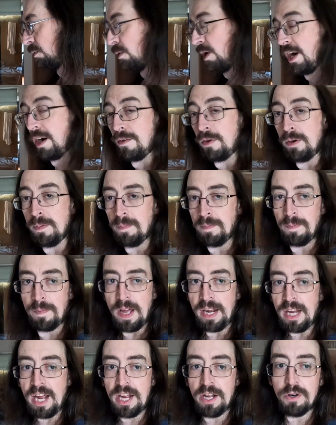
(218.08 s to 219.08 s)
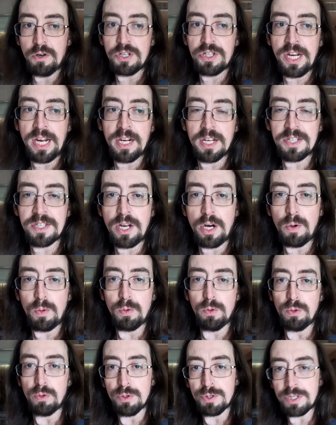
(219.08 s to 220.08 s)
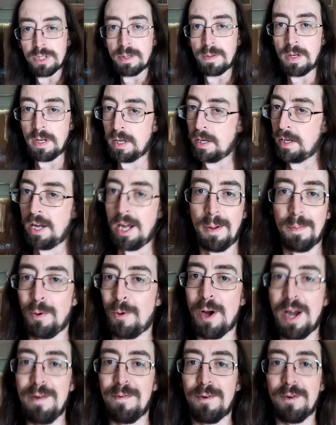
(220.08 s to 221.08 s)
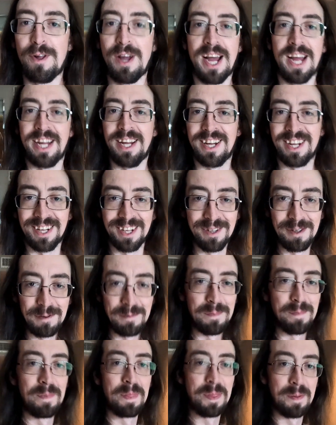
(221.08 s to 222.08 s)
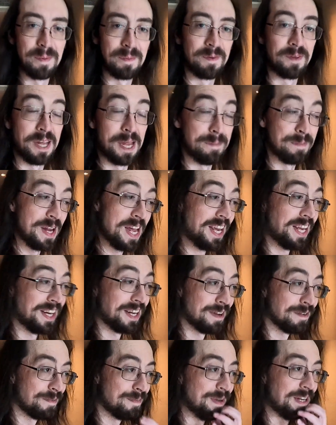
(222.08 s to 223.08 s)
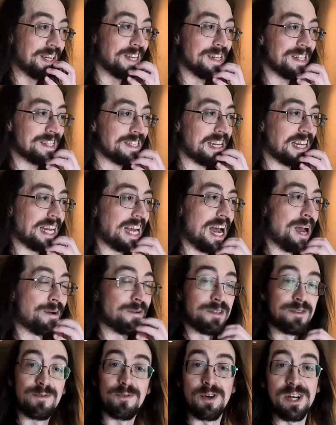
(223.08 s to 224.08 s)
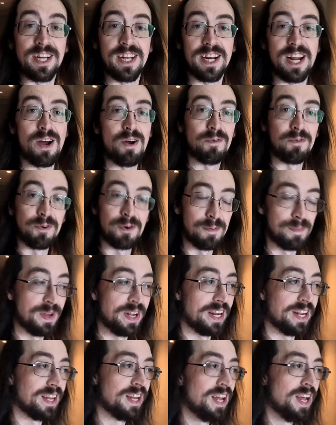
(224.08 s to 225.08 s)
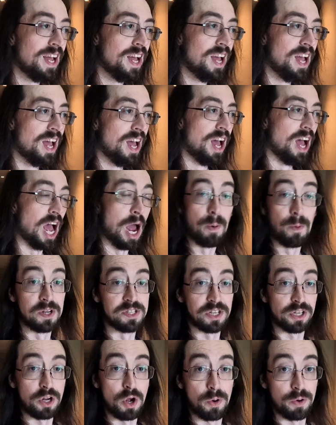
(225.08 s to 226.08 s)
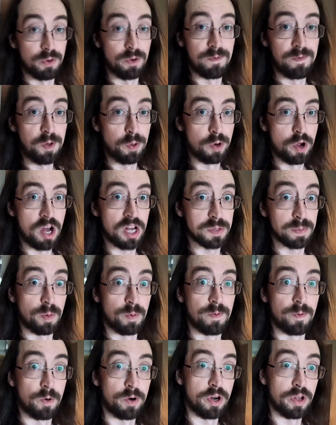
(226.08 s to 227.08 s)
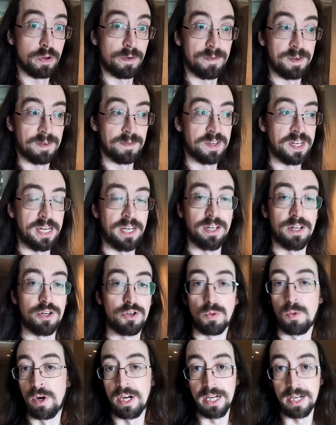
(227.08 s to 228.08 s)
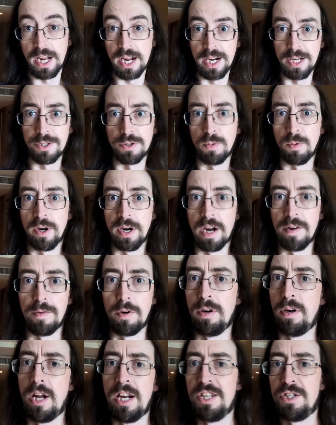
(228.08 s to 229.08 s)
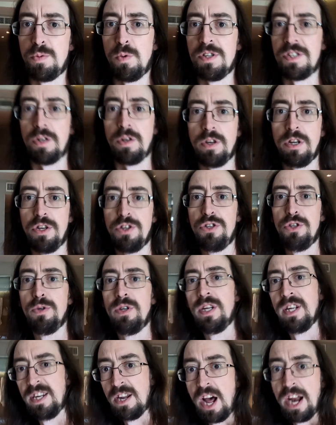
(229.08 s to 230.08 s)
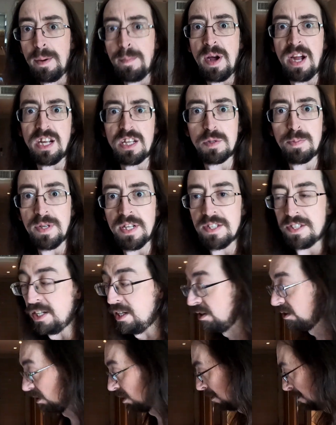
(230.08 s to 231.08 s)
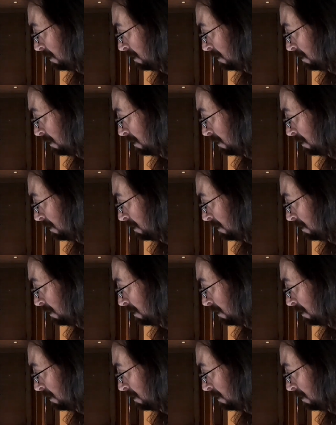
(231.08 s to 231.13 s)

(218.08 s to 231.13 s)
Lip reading: Whatever. I understand it's their rules, and I'm grateful I'm negative, because I was freaking out for a minute. I wasn't going to a field hospital for another 15 to 20 days or whatever. I just wasn't going to do it, not at my expense either.